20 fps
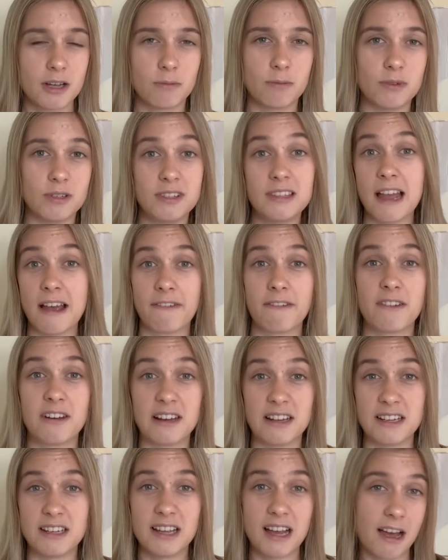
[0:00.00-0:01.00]
was
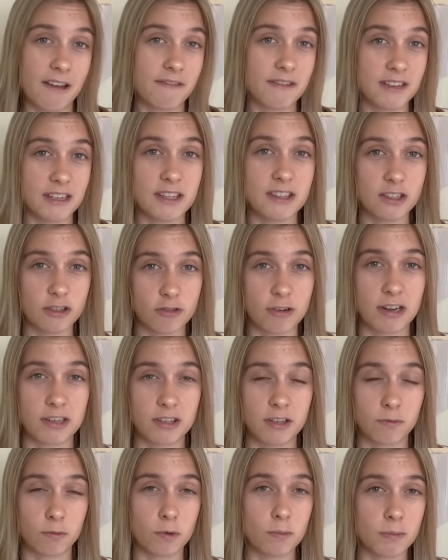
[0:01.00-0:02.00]
definitely, I think, in the
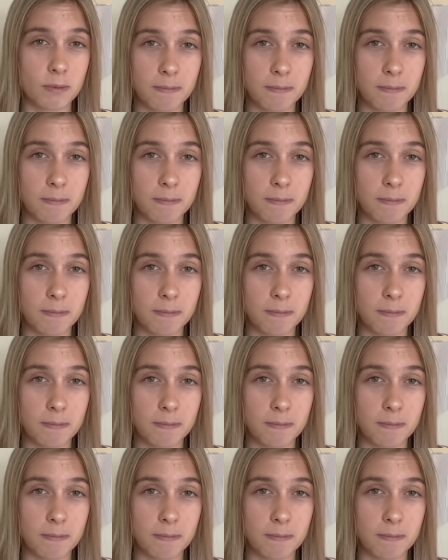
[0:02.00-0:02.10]
dressing room.